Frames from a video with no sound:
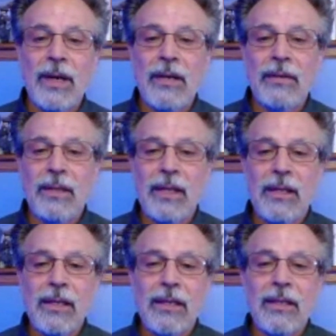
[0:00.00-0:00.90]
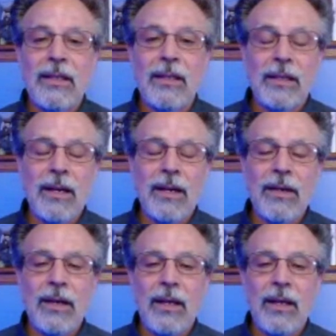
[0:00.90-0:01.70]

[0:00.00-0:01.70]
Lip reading: link, and in there